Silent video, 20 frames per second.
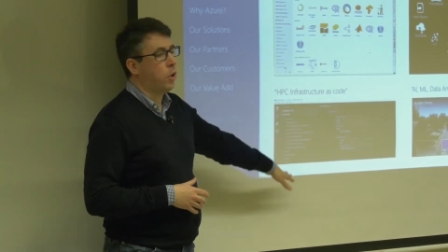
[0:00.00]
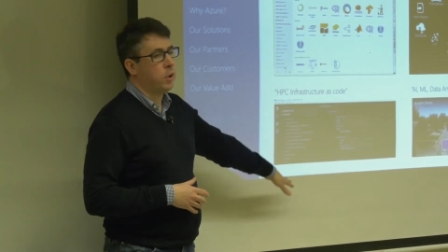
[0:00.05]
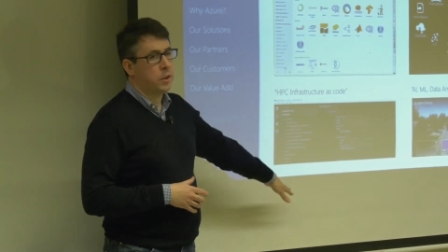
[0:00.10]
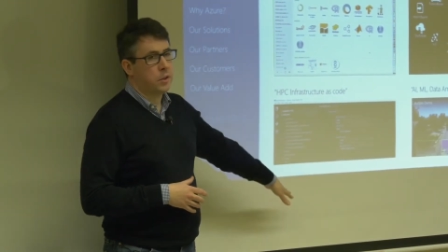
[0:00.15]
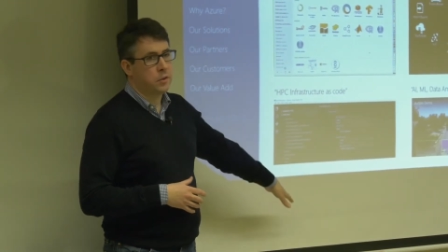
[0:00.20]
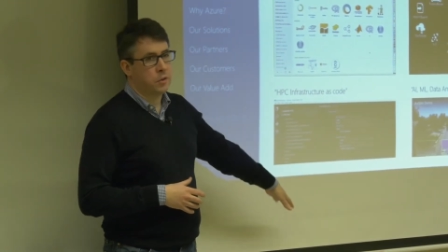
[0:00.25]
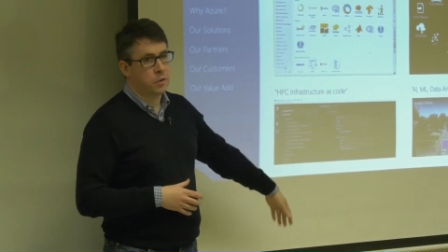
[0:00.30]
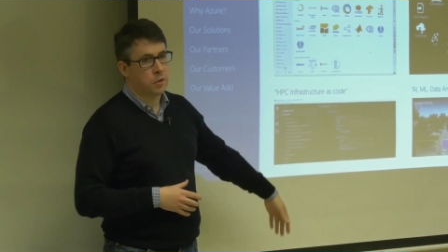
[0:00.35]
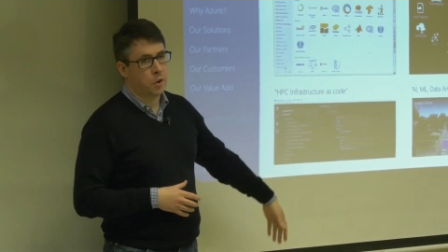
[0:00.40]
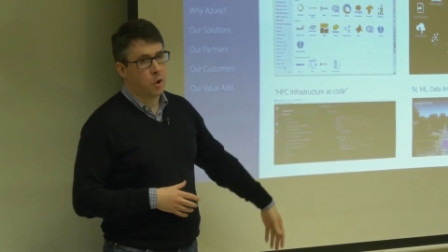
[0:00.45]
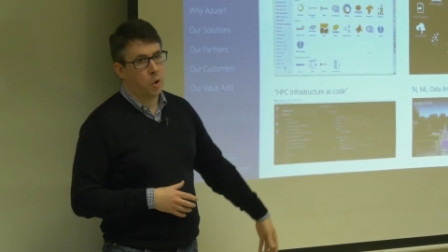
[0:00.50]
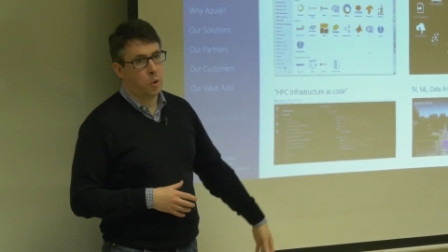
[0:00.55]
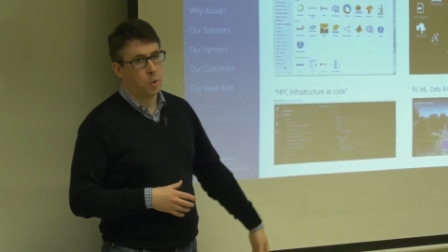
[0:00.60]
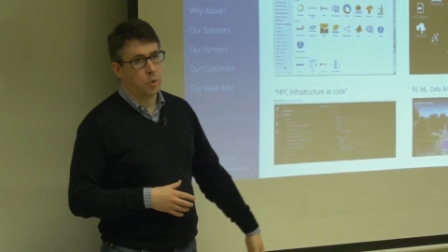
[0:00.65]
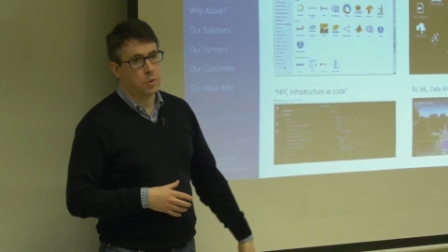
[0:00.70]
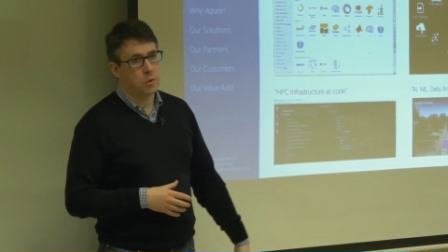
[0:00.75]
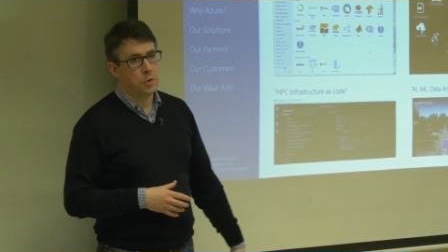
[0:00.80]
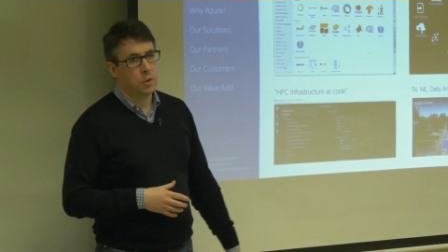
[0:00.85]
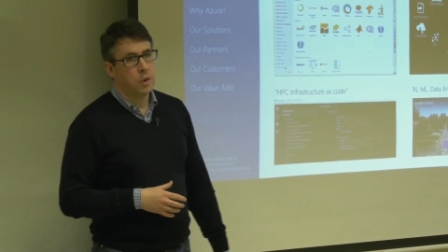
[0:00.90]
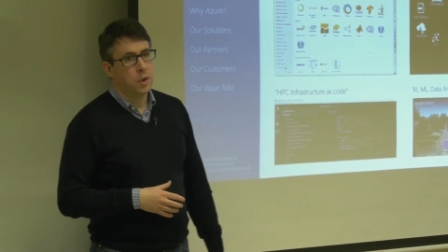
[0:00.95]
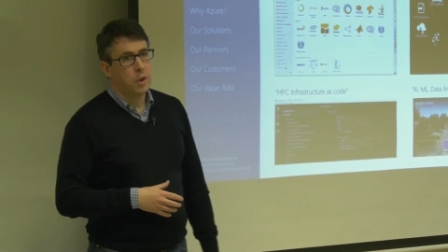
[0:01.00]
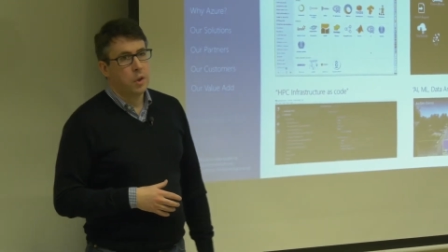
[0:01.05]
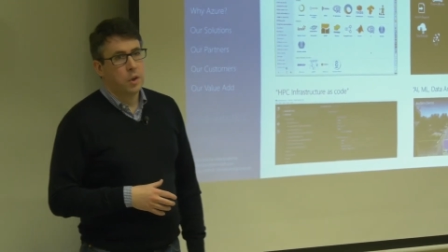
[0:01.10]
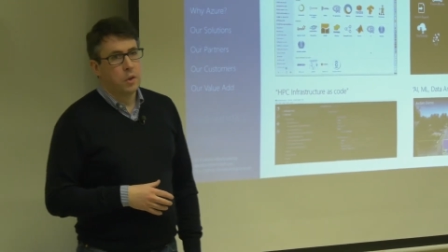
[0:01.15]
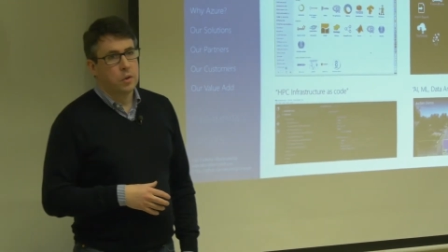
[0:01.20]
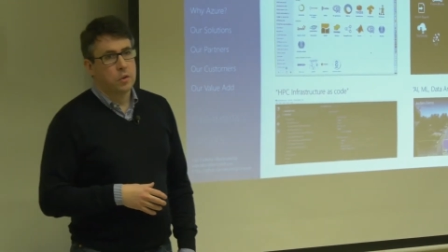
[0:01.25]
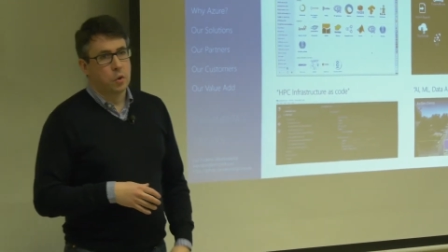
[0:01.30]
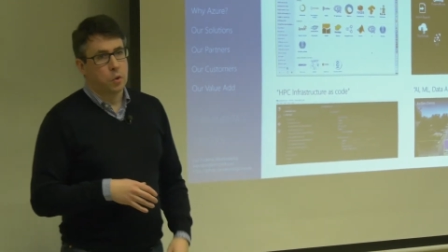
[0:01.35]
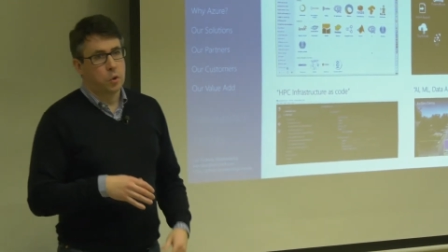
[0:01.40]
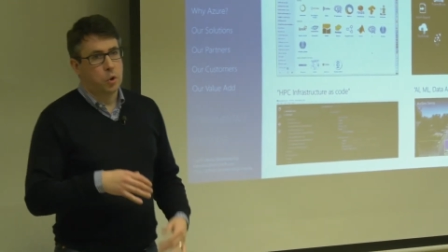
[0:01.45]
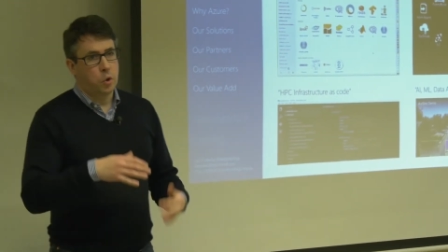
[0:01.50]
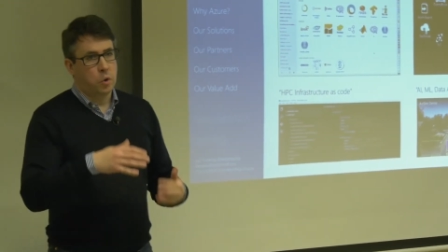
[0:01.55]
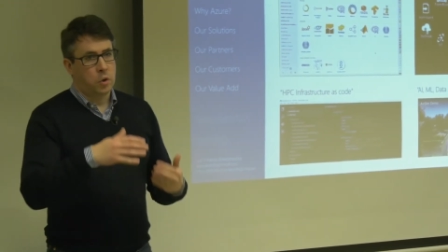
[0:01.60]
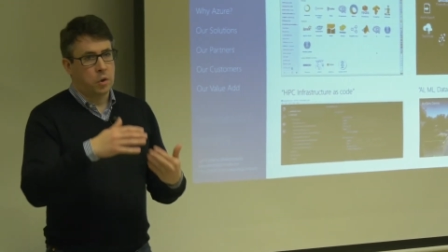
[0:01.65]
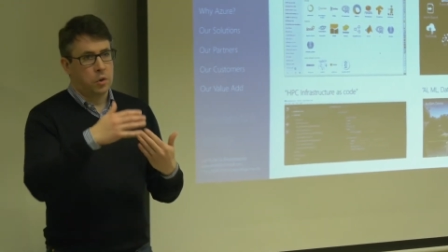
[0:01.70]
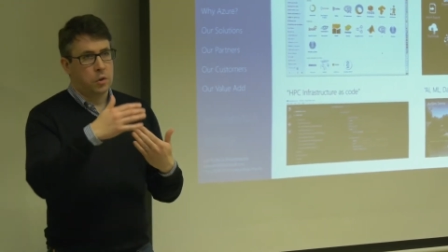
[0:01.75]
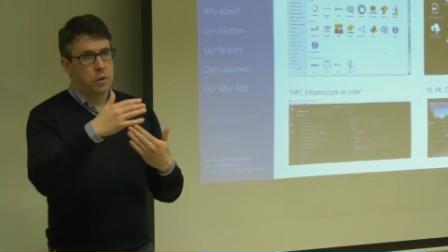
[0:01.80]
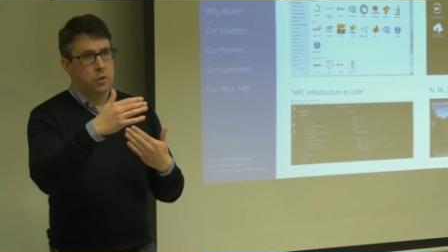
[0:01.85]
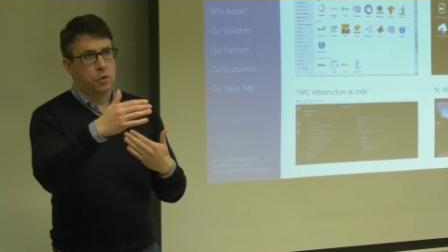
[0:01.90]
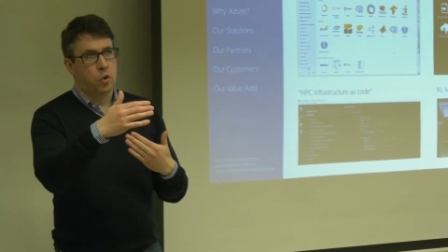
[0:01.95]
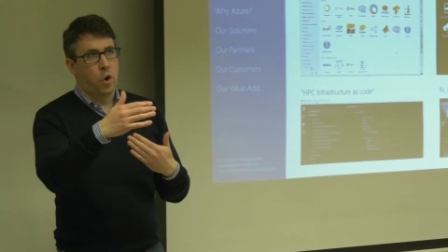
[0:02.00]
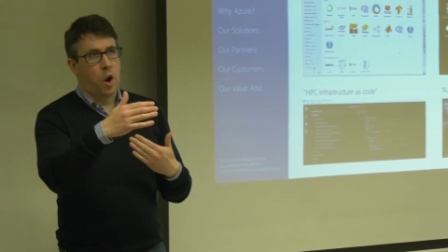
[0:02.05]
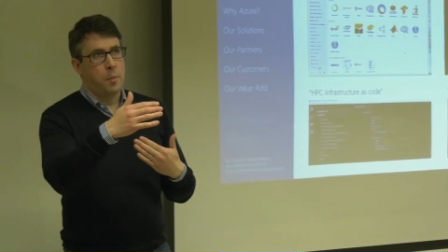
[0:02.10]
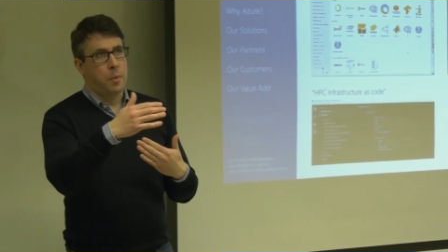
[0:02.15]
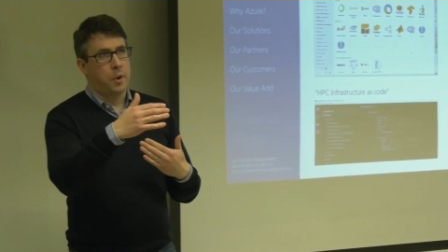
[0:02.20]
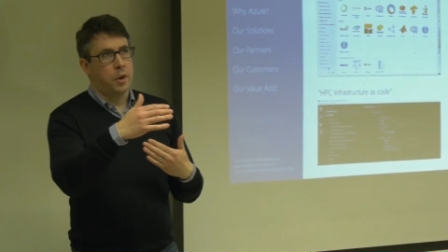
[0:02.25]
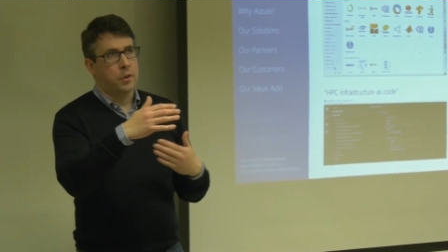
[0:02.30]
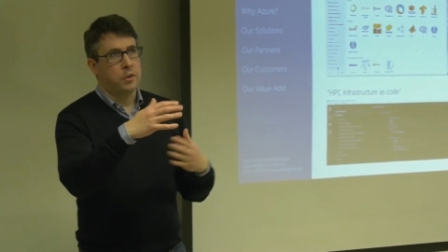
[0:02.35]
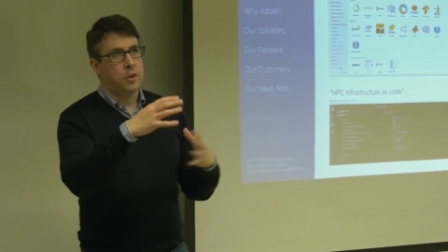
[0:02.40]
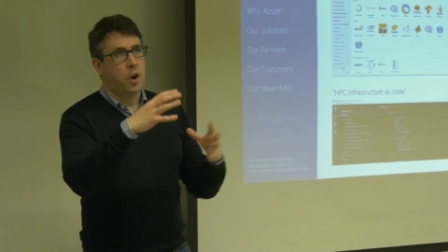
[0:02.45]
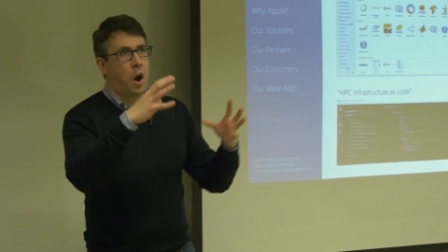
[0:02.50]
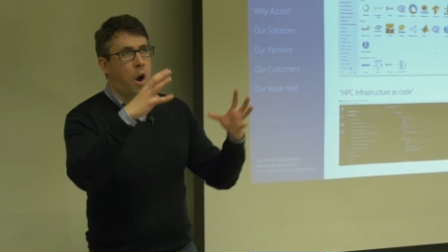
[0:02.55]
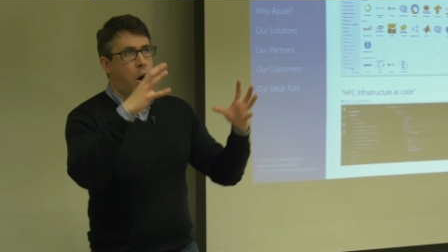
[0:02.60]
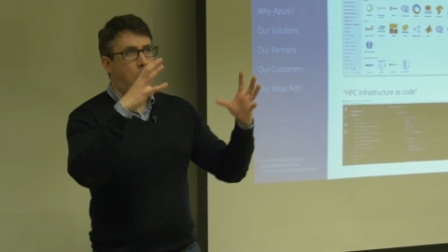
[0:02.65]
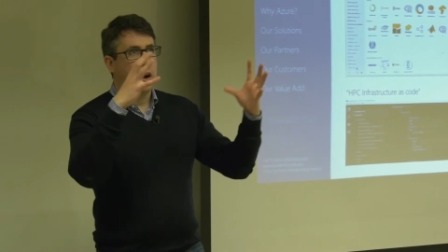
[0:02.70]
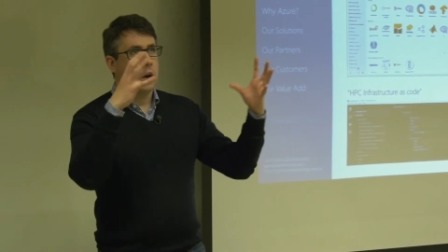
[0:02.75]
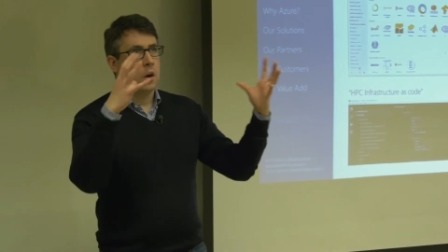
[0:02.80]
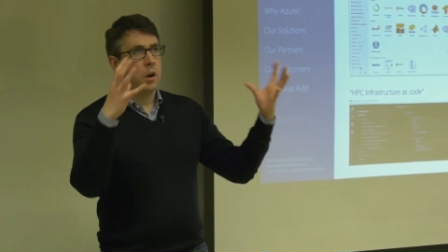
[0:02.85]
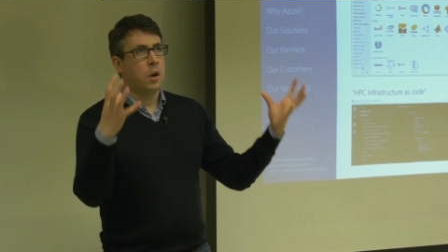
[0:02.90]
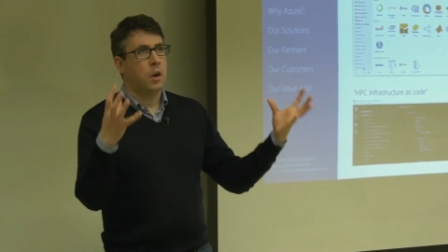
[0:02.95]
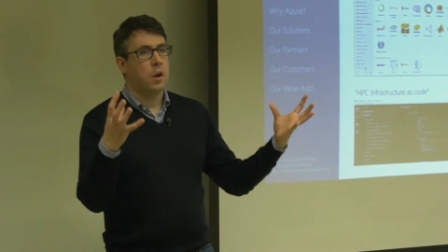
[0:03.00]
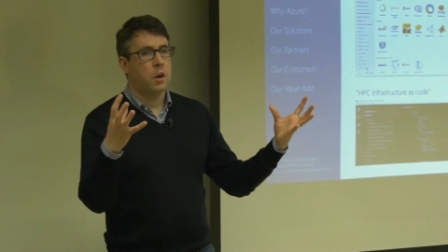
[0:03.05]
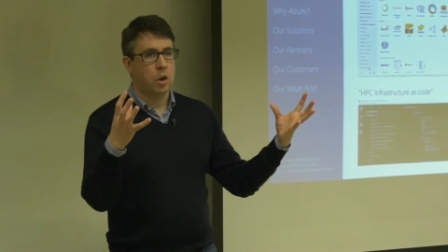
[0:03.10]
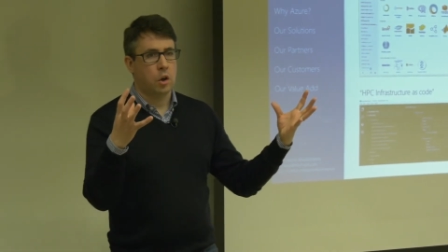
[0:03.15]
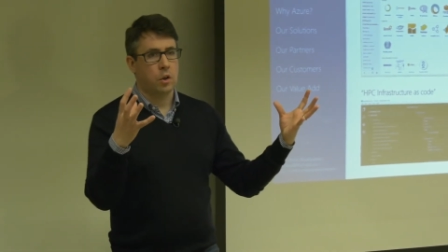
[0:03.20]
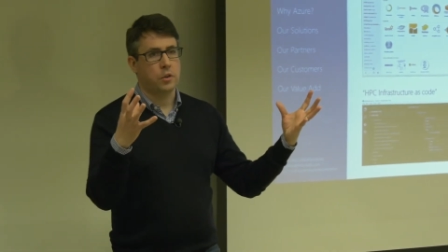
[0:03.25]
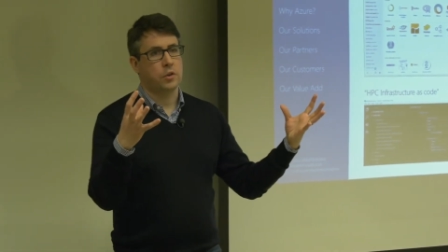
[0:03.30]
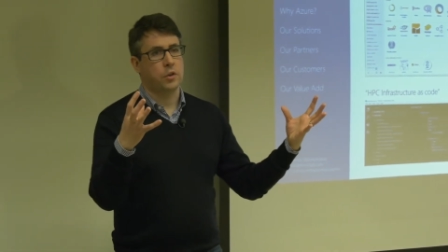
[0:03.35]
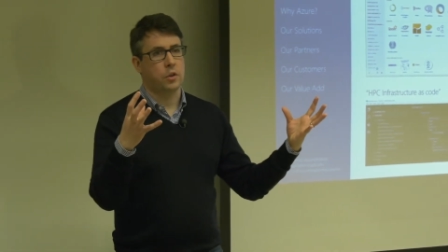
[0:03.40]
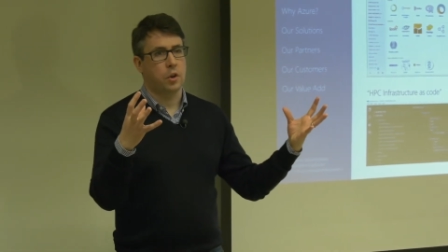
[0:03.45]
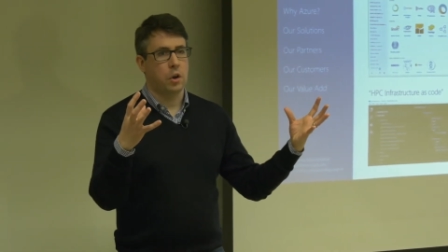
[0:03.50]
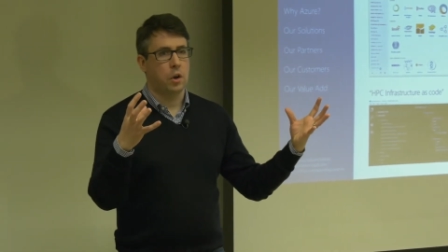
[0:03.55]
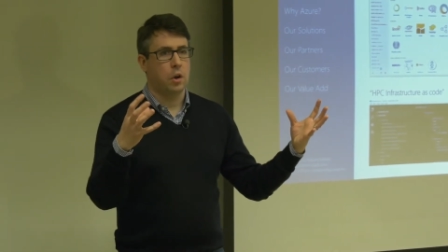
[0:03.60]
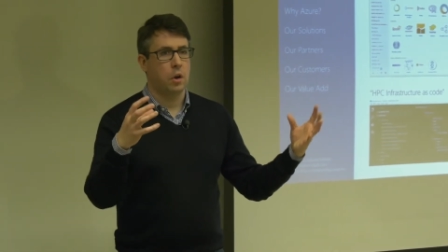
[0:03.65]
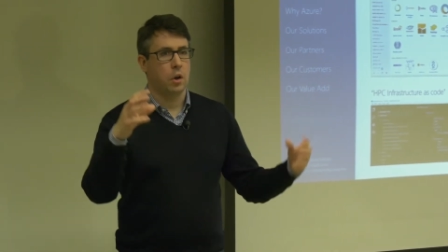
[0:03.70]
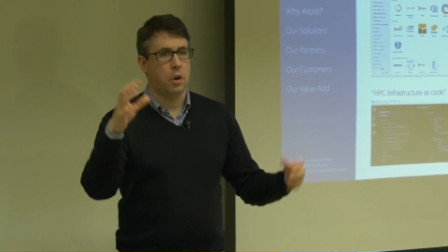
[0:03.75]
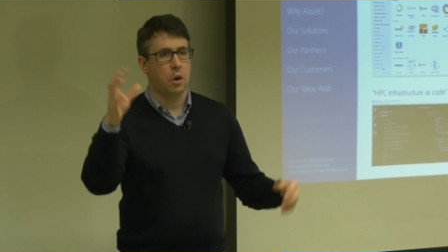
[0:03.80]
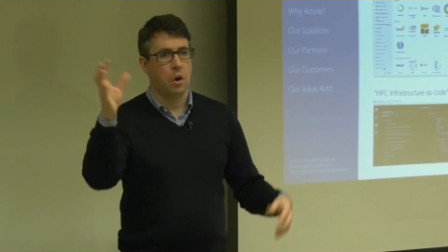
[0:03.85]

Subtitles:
all this as code. So you can describe an entire cluster,